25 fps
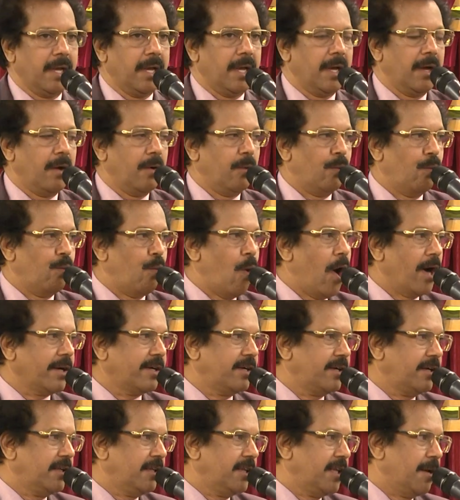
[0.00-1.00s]
Amen. What
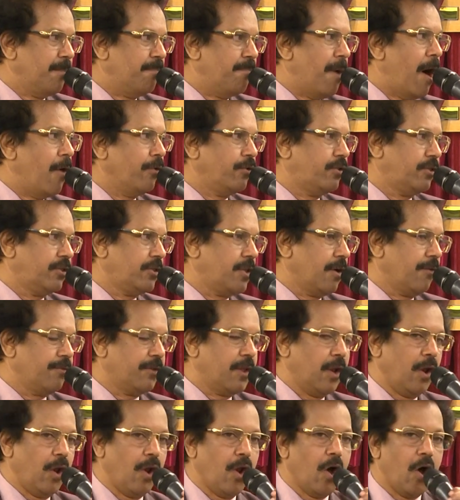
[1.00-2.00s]
the mouth of the
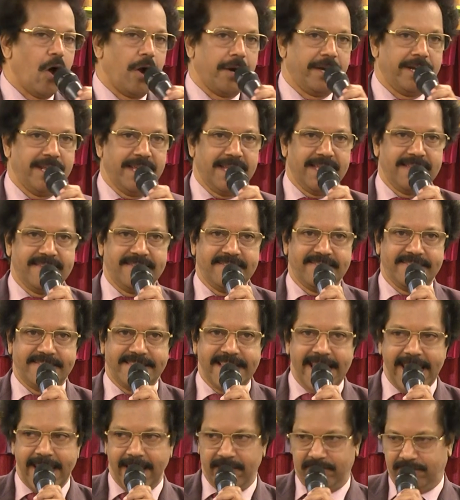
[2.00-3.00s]
Lord
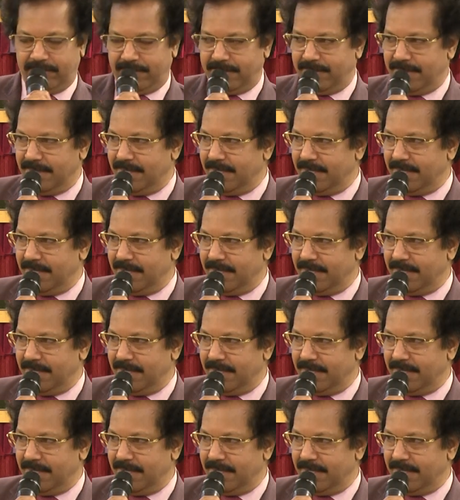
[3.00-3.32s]
saith,